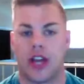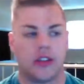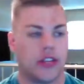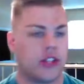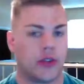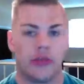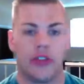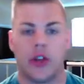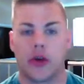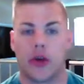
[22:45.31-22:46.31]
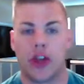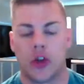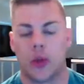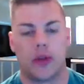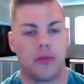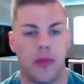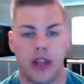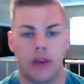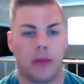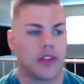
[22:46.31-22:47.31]
decent little vanilla creature with a bit
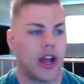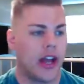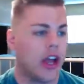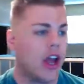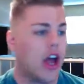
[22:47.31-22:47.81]
of upside.